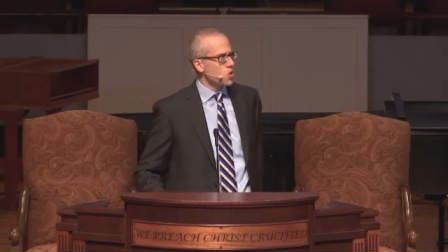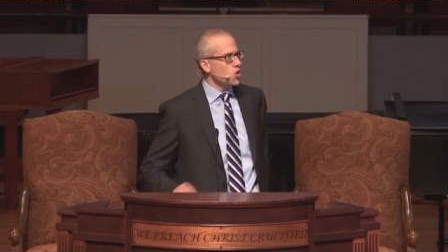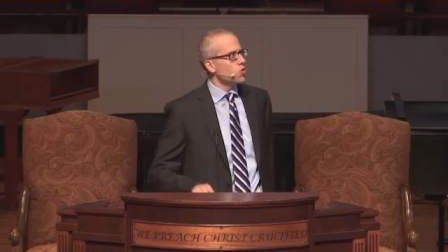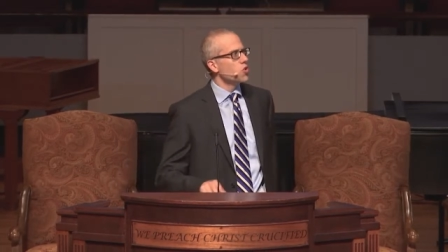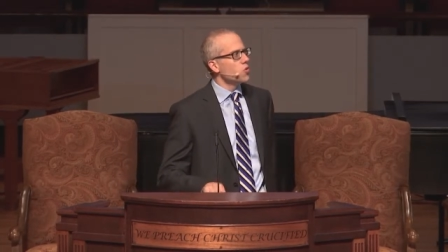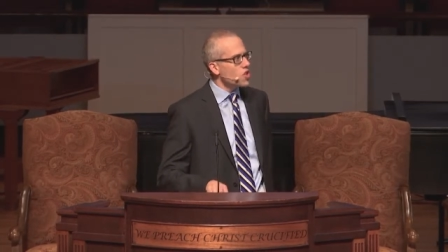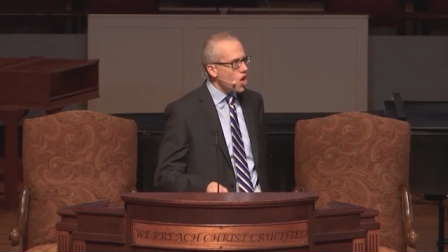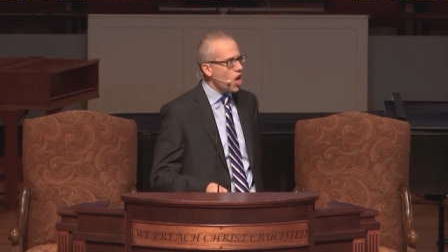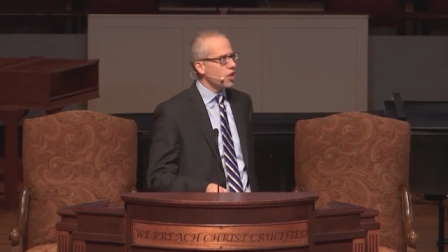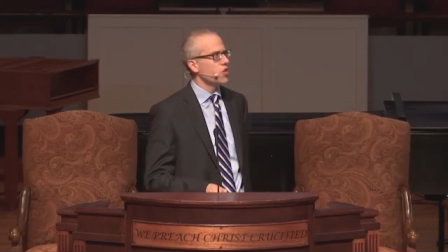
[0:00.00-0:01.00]
You do
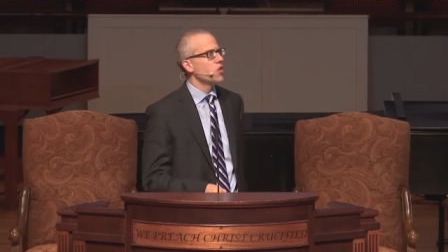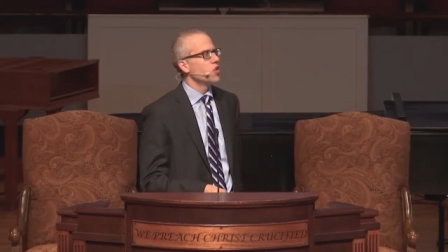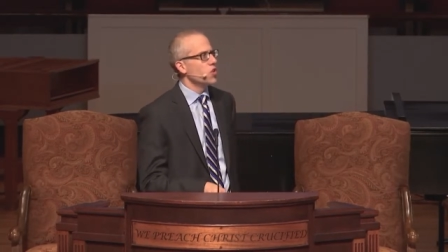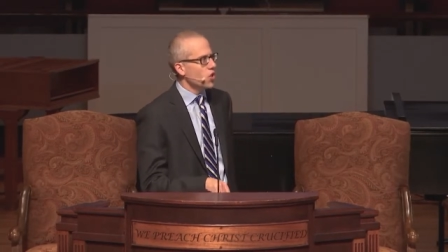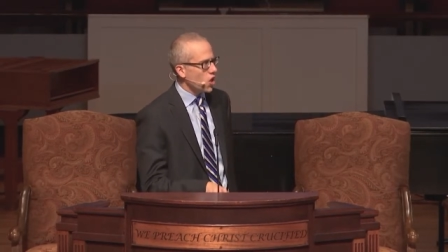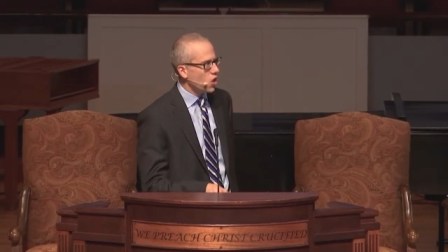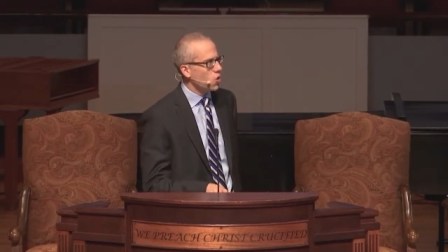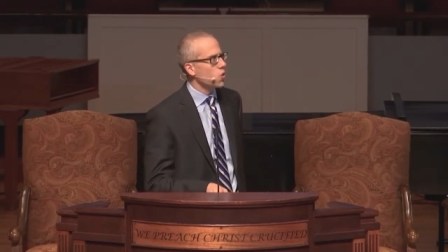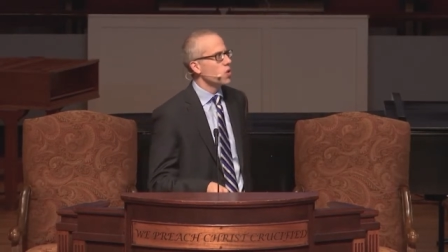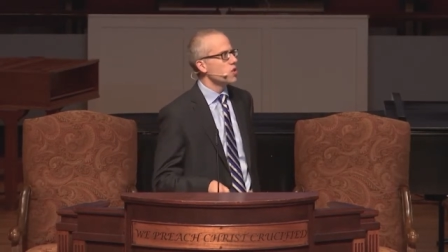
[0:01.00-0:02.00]
not
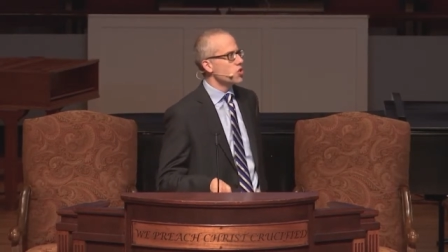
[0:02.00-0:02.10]
know